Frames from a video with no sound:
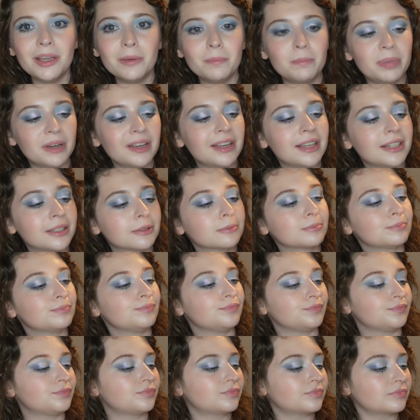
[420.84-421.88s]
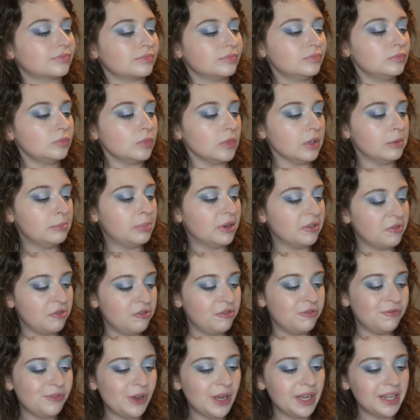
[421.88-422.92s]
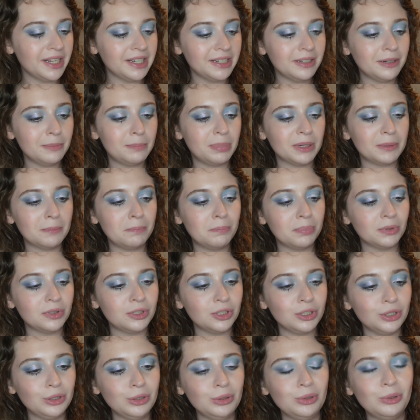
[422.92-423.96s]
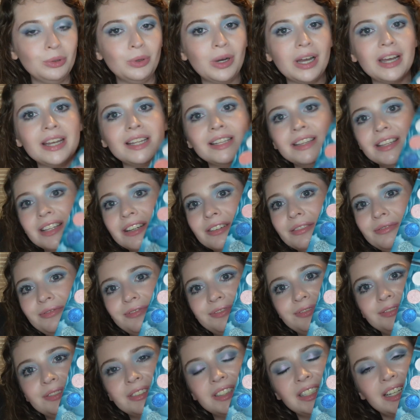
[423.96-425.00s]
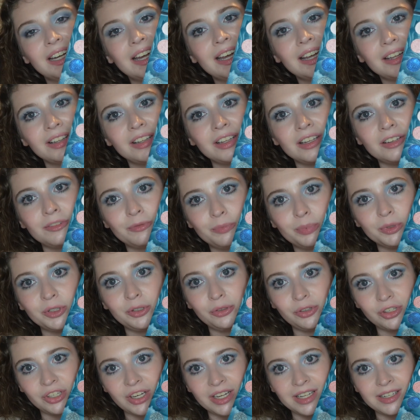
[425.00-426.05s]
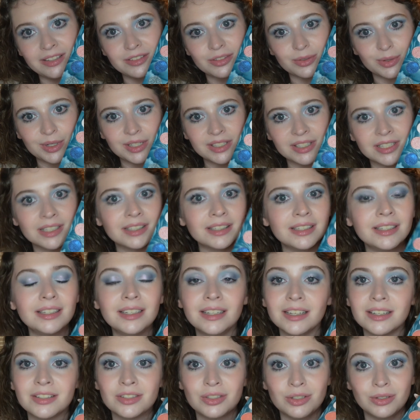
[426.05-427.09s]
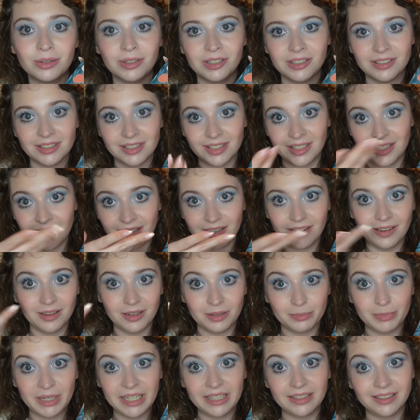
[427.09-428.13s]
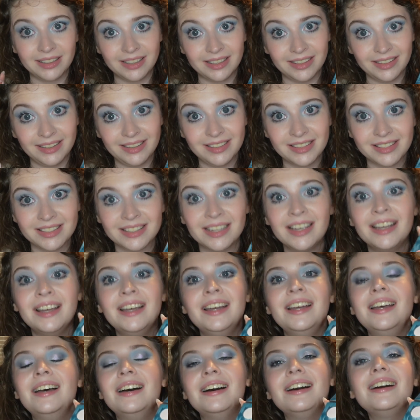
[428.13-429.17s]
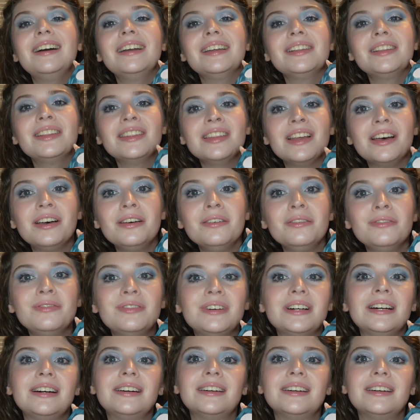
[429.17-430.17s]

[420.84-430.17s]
but fun, but blue. I love blue shades recently, as you can see on my eyes. I love